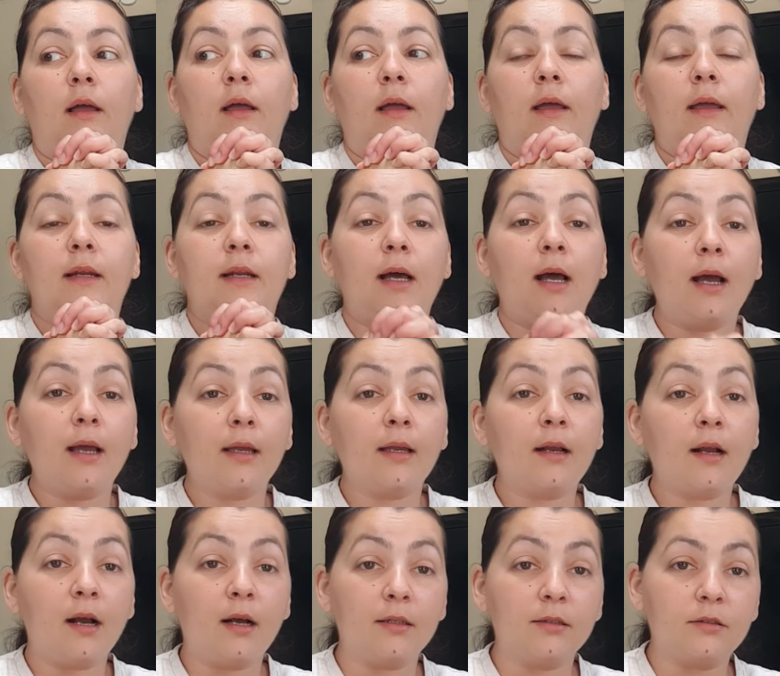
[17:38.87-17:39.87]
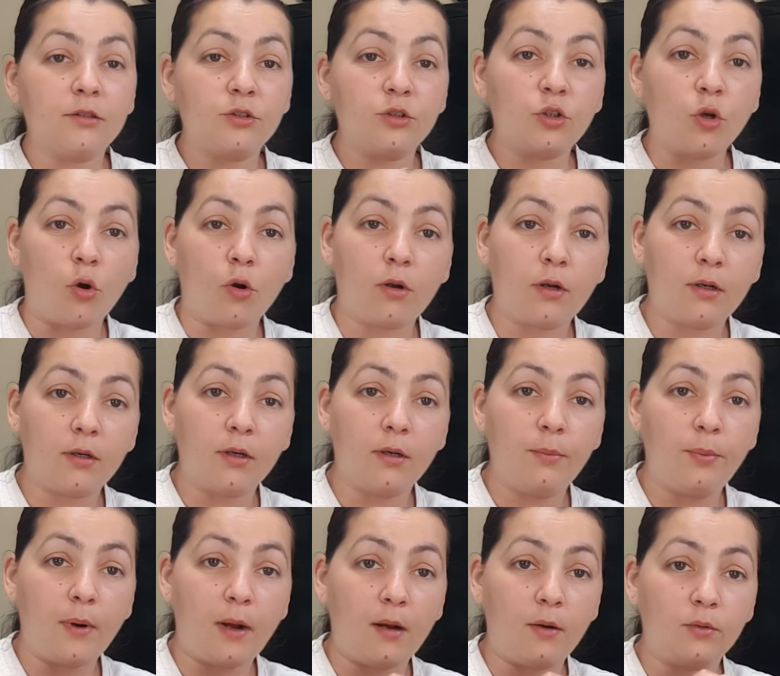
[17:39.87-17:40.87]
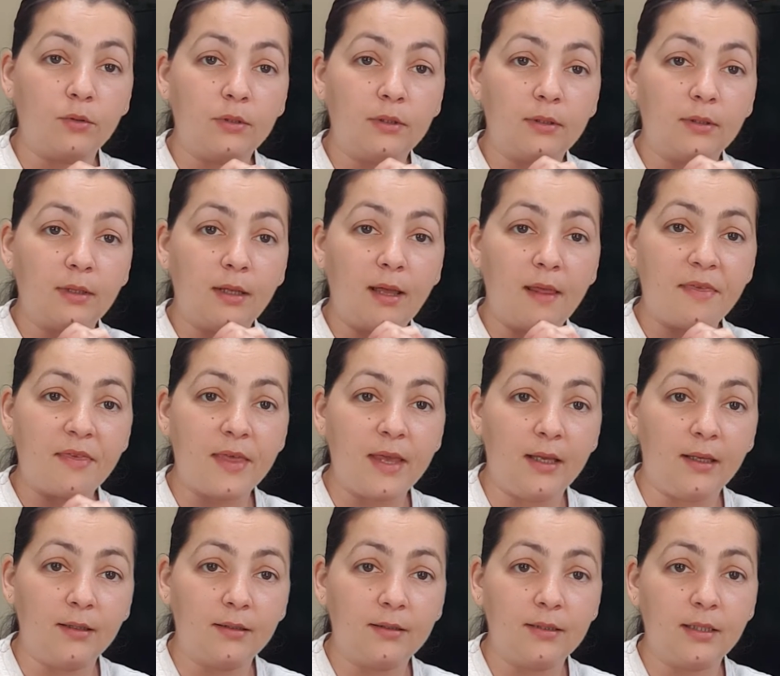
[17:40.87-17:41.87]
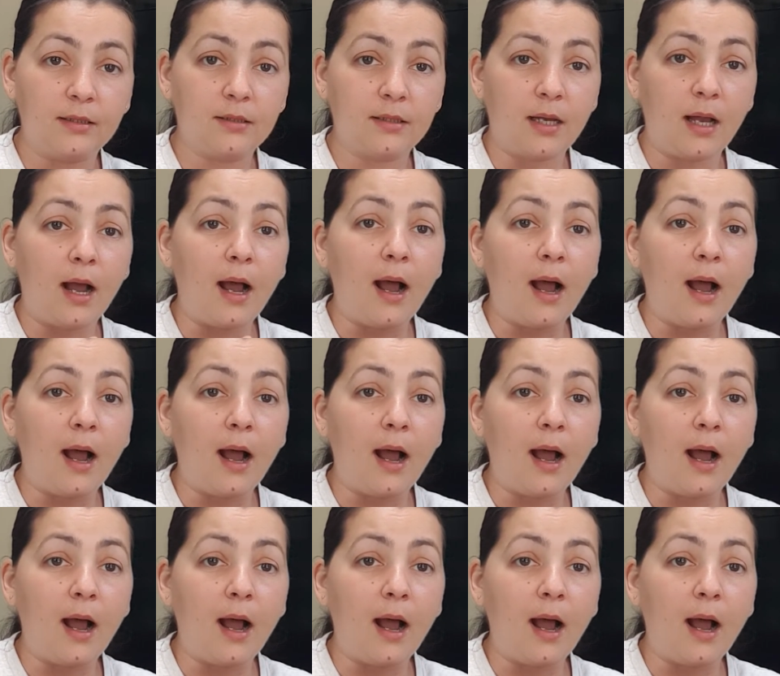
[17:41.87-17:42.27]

I can't talk about a thing that